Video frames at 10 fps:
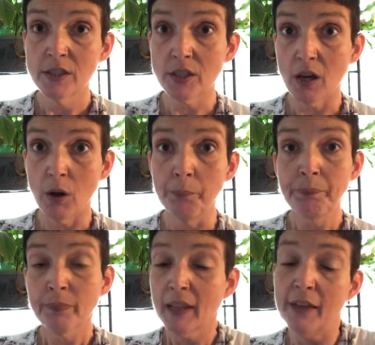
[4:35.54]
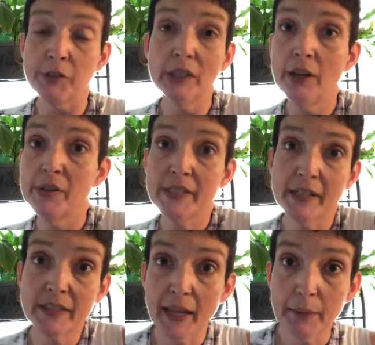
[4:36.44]
So if your lowest
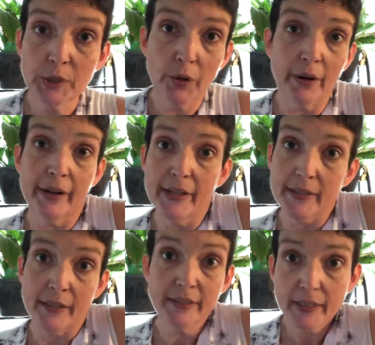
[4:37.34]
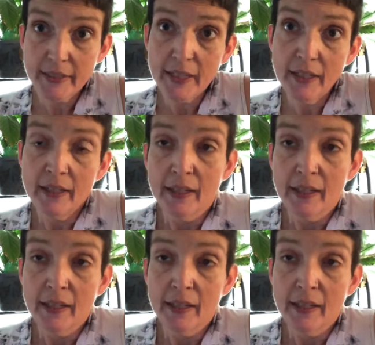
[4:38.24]
exam score is a 60